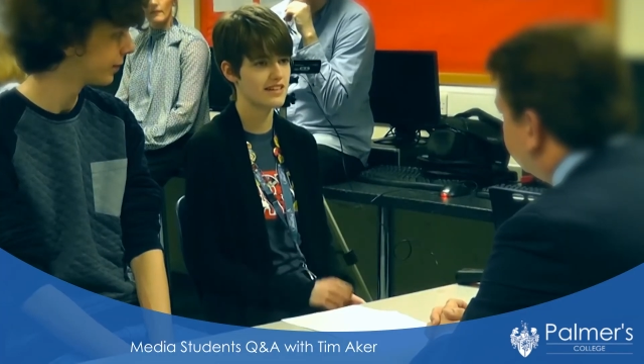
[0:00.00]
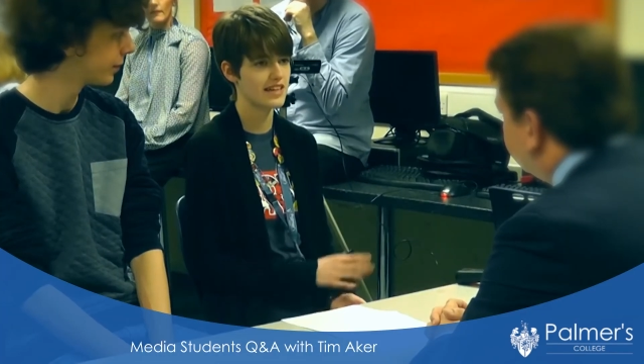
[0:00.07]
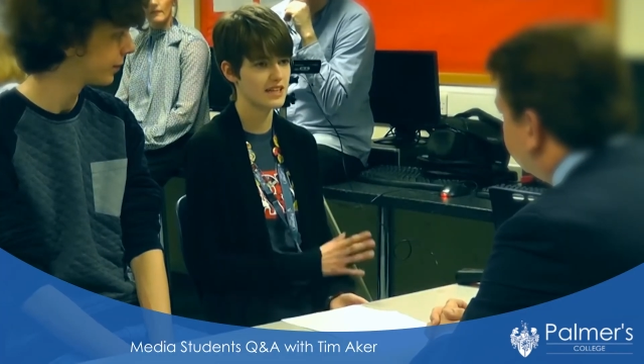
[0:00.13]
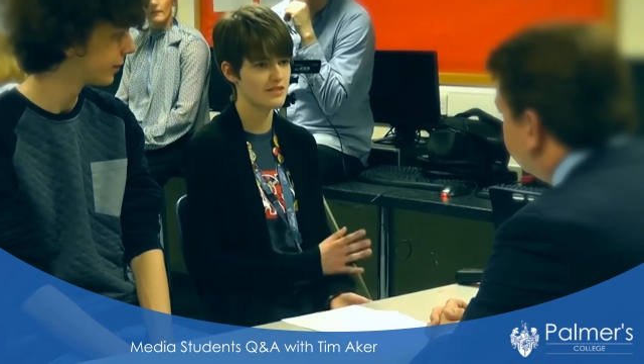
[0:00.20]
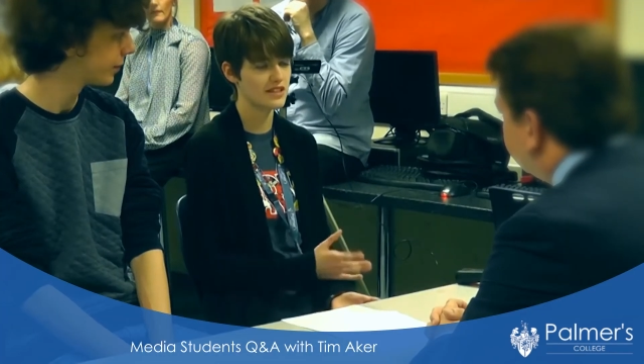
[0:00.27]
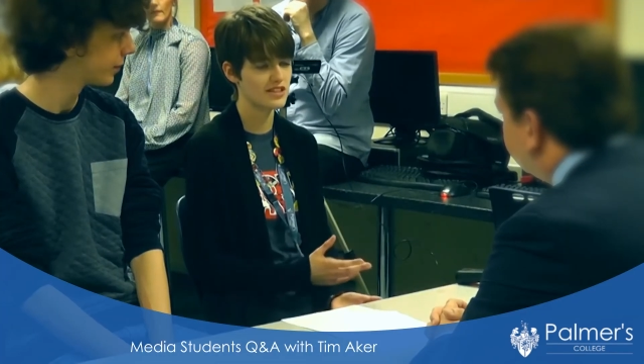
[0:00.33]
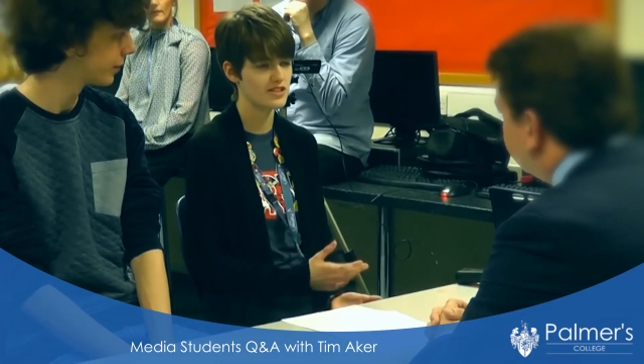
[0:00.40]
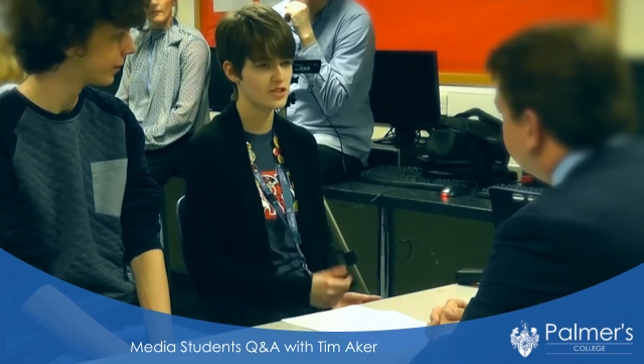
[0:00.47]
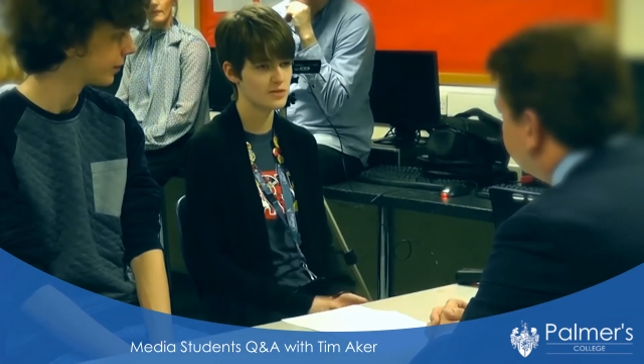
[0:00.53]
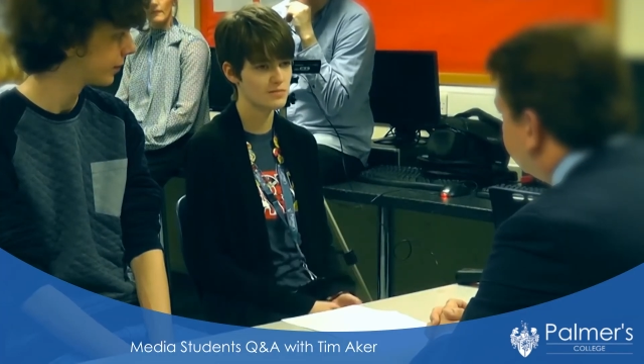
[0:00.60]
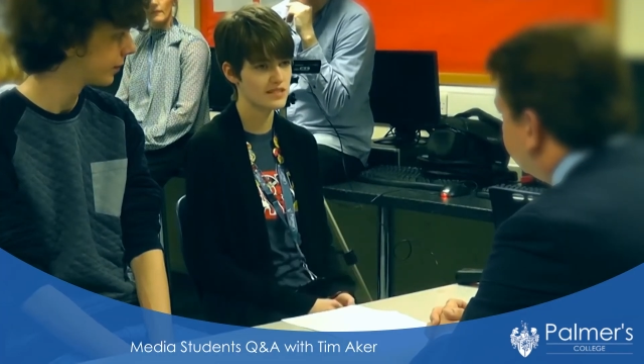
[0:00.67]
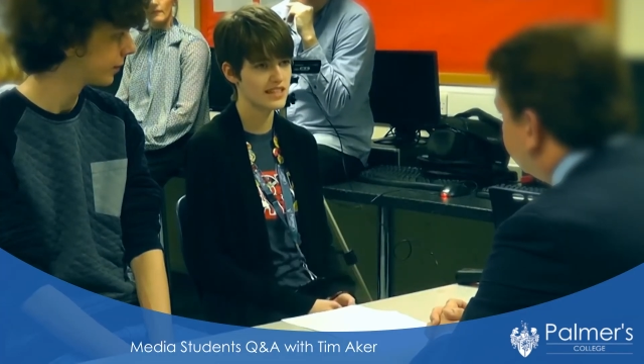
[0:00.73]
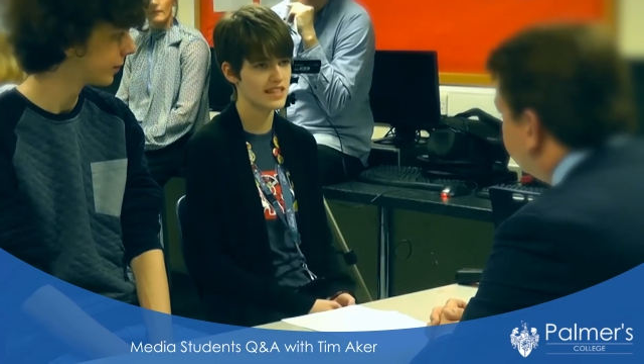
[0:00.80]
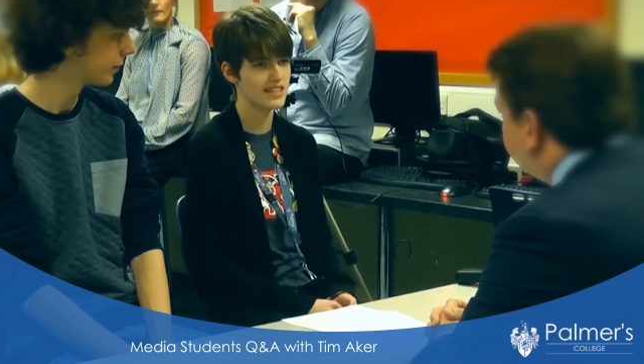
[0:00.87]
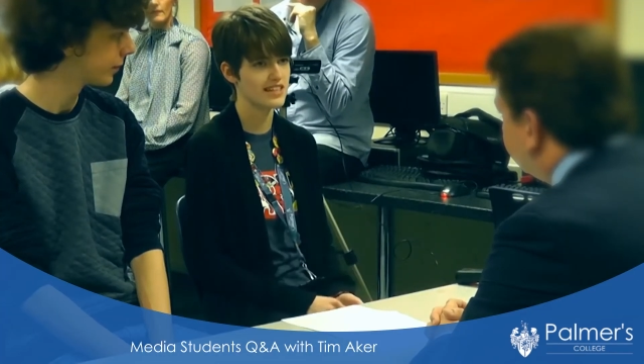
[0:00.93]
hanging around the
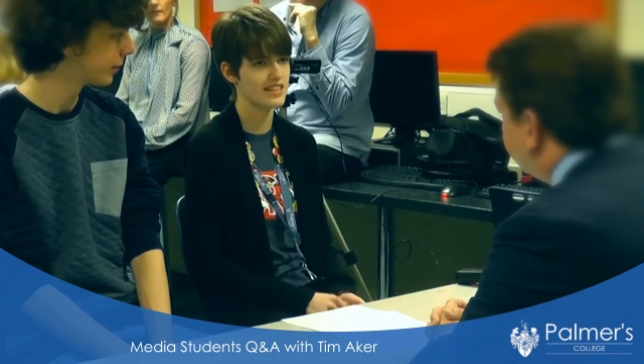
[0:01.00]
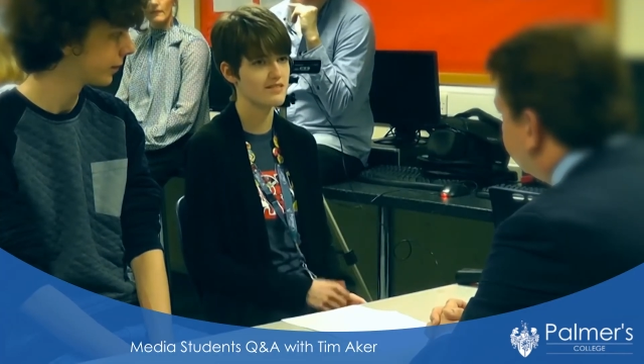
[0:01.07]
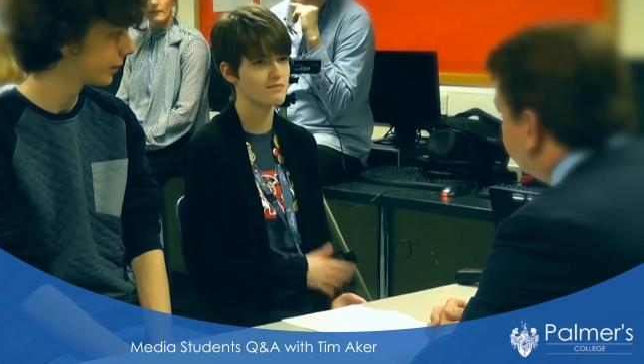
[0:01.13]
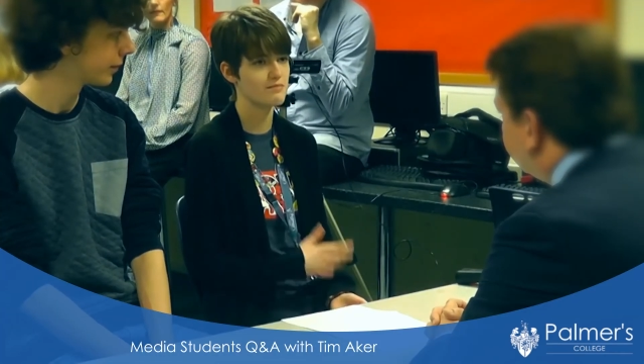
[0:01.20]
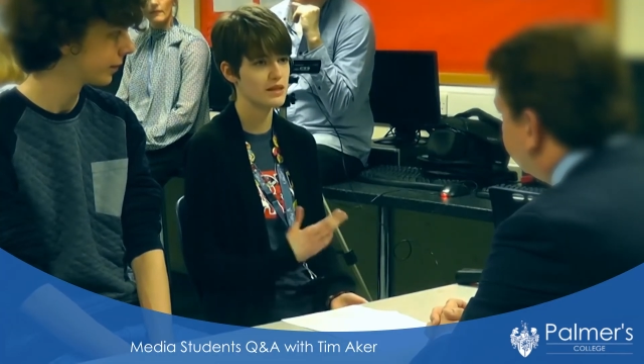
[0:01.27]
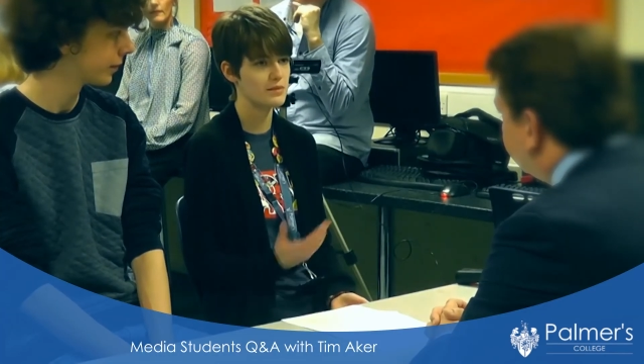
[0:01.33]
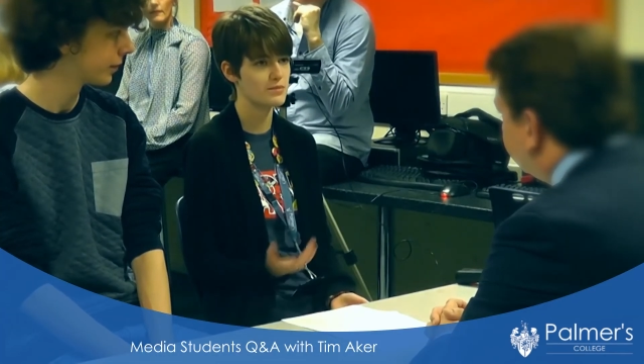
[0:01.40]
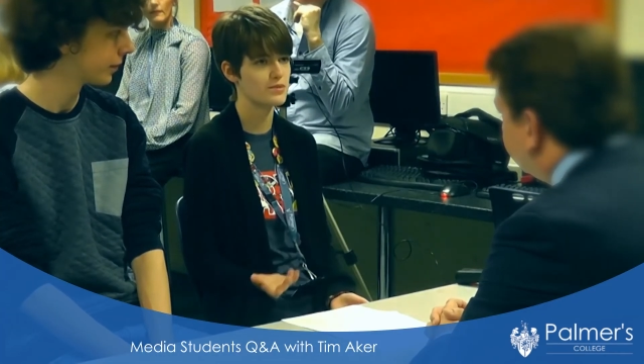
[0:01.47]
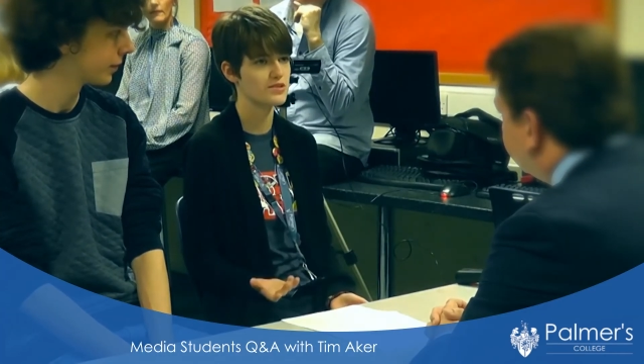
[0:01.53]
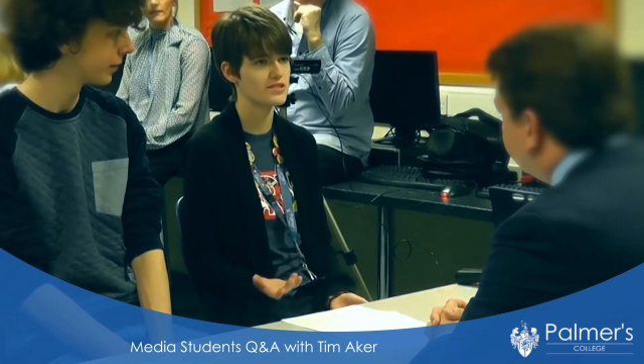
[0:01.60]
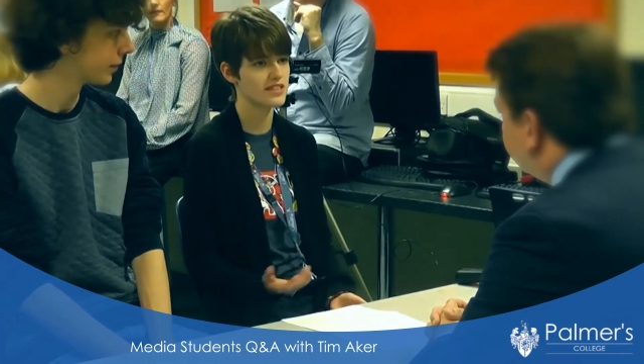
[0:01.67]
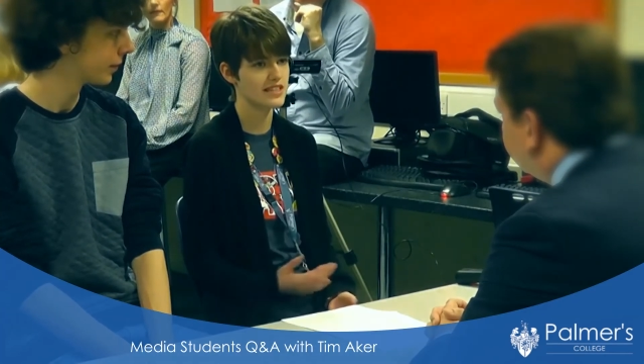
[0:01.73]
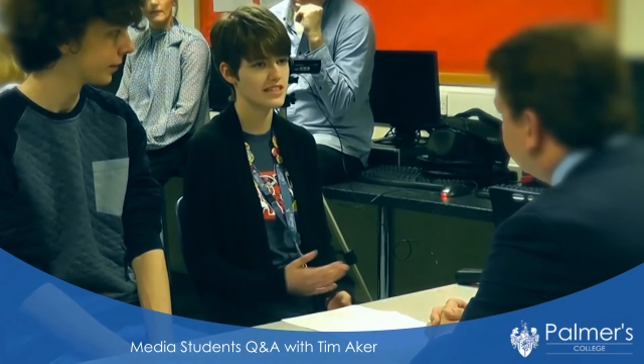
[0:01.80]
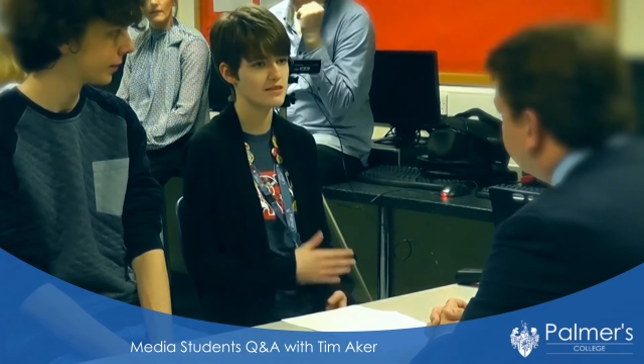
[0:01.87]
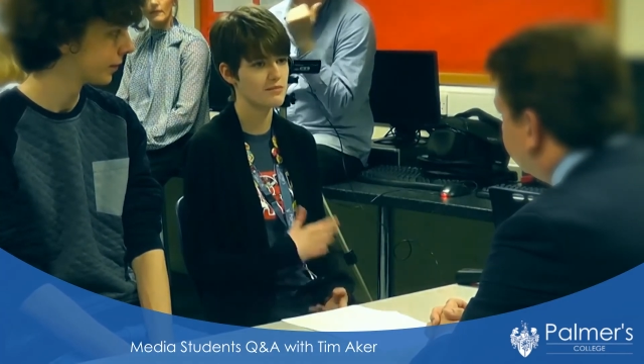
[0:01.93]
shops again, and then people
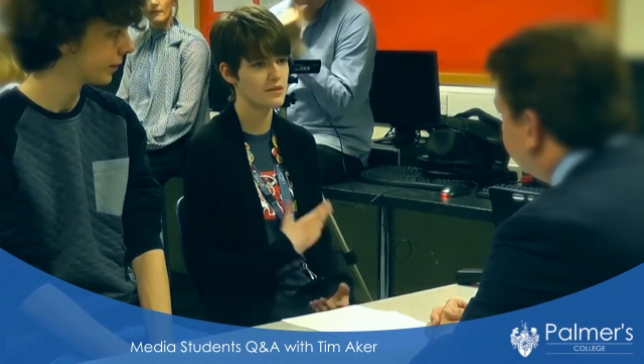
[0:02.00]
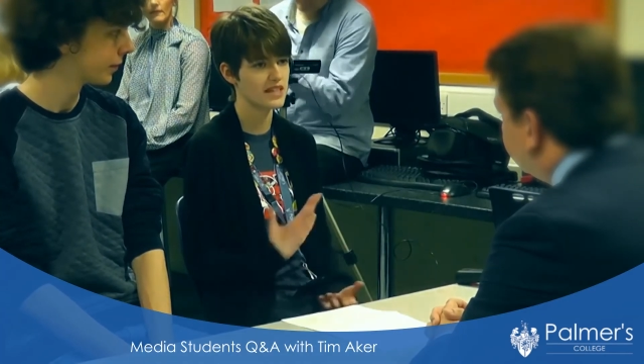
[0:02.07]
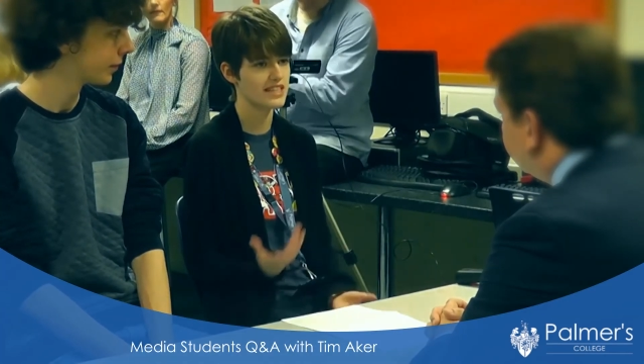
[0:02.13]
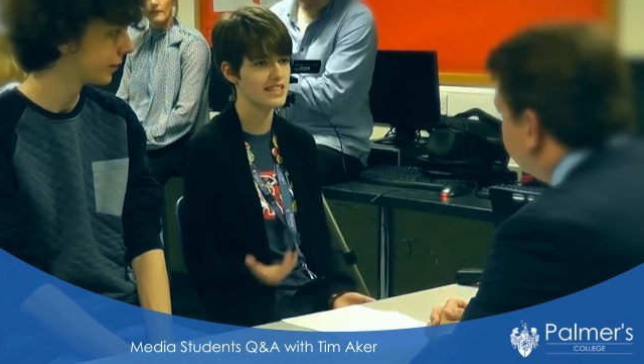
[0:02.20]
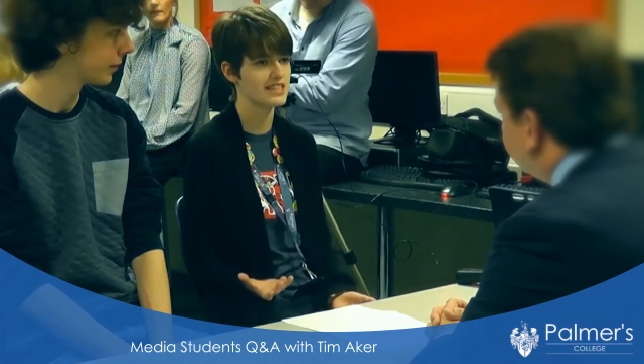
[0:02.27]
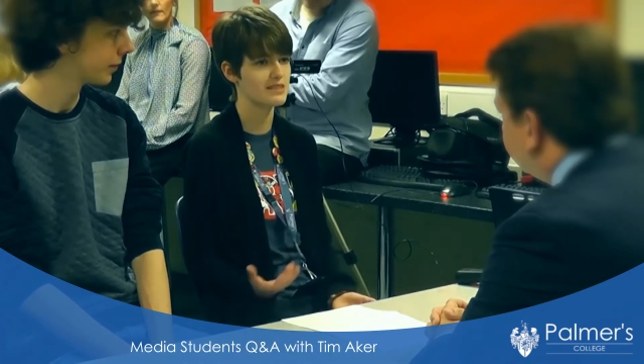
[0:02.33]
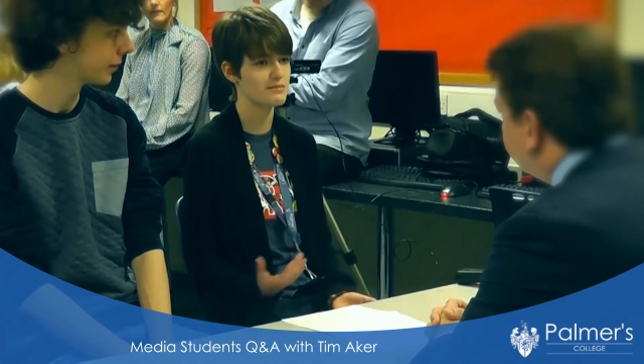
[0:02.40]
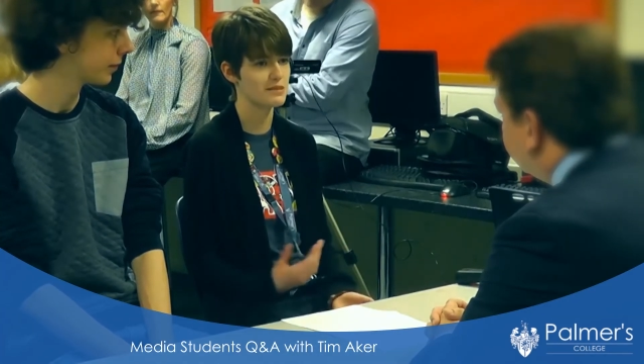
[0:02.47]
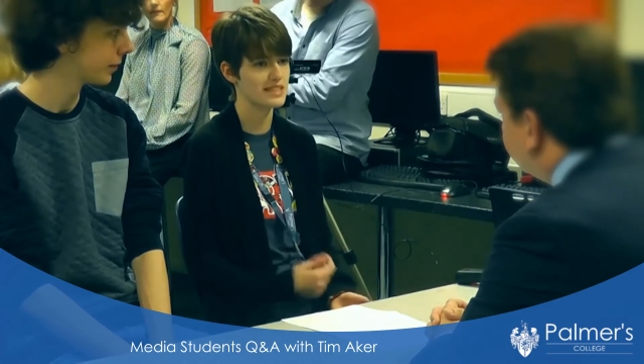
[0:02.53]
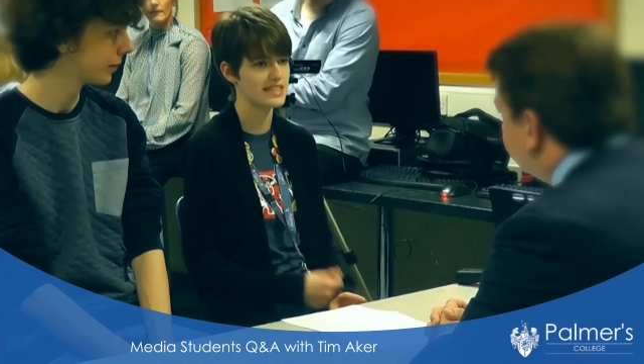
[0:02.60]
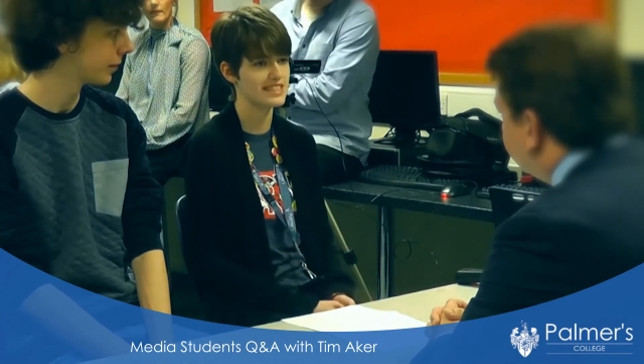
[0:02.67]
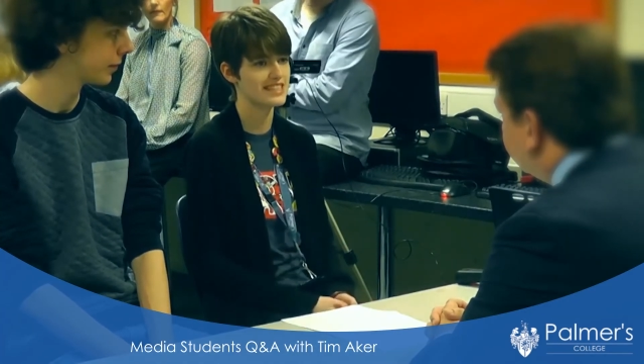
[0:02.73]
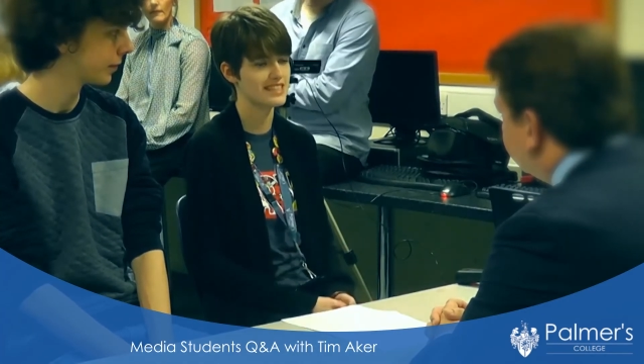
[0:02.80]
started complaining to the police